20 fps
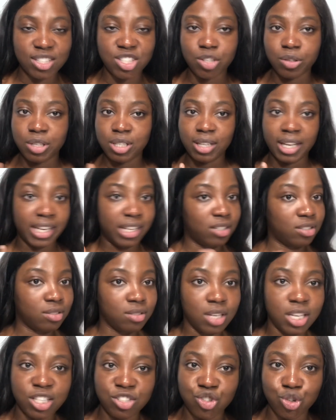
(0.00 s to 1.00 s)
So he like,
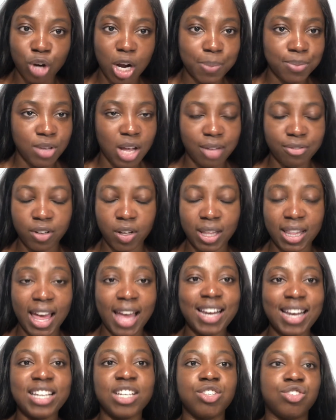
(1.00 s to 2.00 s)
he drops off all
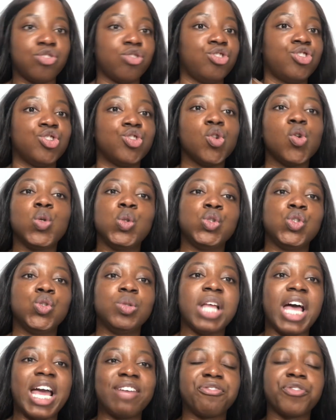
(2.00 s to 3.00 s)
that and he starts this whole new
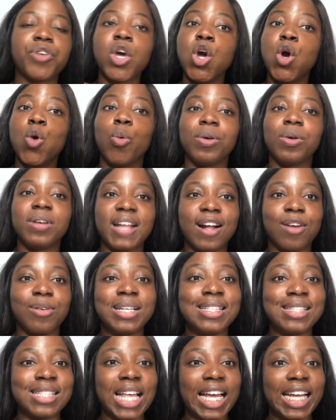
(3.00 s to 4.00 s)
life where now
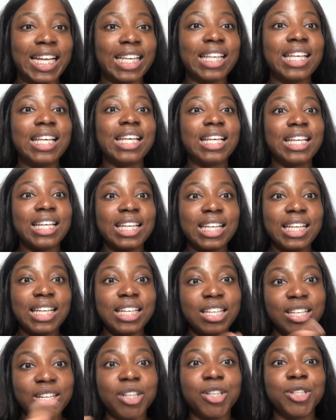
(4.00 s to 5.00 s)
he's like,
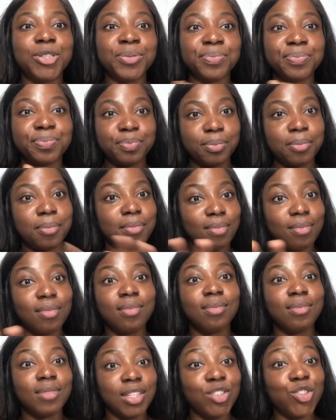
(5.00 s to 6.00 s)
you know,
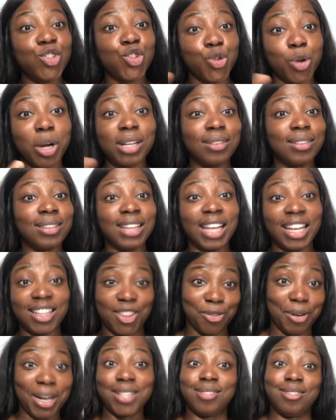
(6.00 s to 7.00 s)
struggling like the
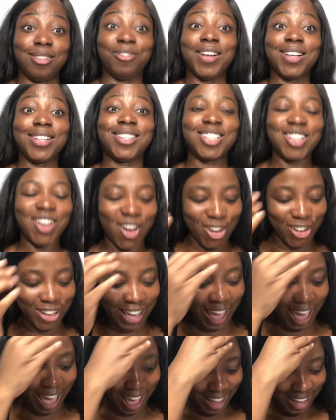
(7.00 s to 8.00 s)
rest of us.
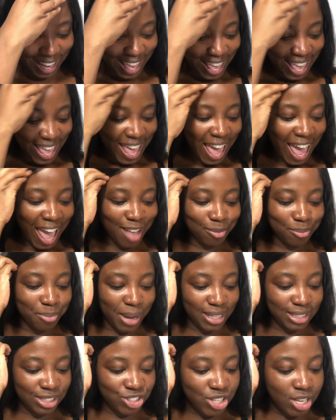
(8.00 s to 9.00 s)
Okay. And
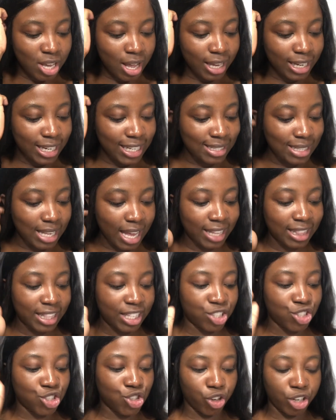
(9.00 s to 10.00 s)
Bong Ji-yeon is like this
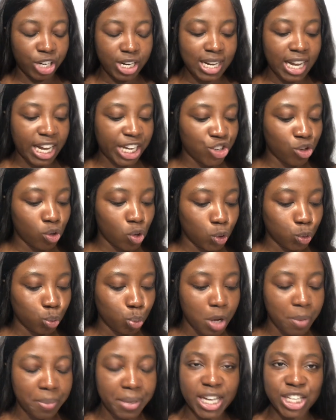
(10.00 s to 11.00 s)
thirty-nine year old
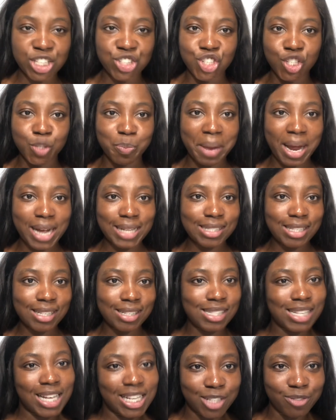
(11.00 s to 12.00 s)
woman. She's mad
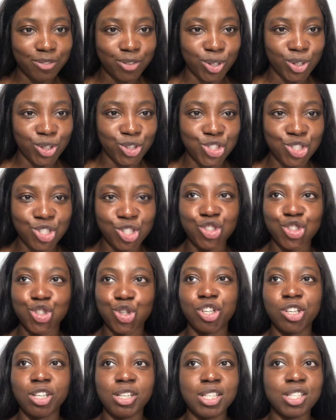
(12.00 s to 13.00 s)
successful. She's a
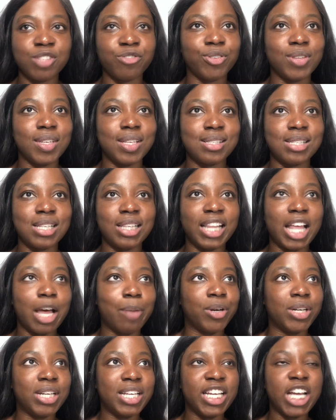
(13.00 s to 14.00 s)
journalist for this
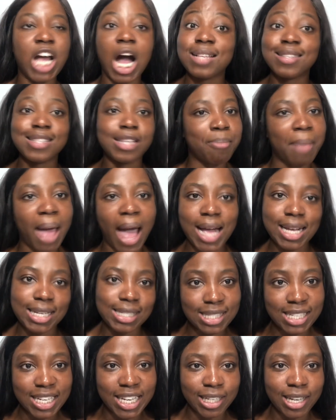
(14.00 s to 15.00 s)
celebrity gossip
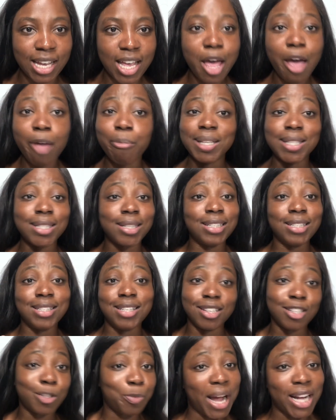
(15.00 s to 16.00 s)
magazine, basically
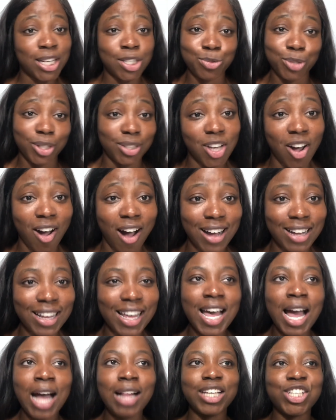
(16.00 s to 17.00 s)
Dispatch, Real Talk.
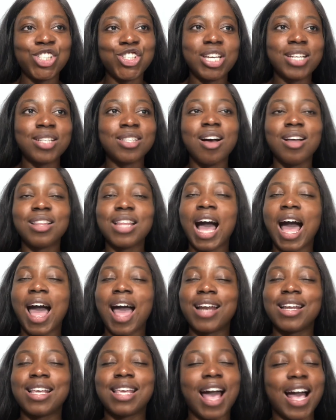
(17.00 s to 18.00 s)
Like she gets all the
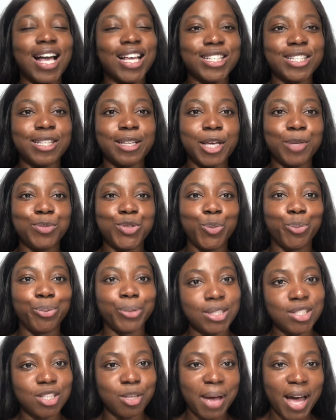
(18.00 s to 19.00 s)
hot gossip. She
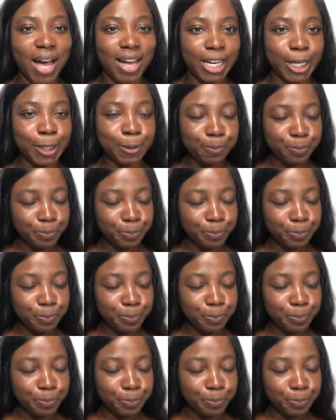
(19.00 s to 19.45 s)
prints about it.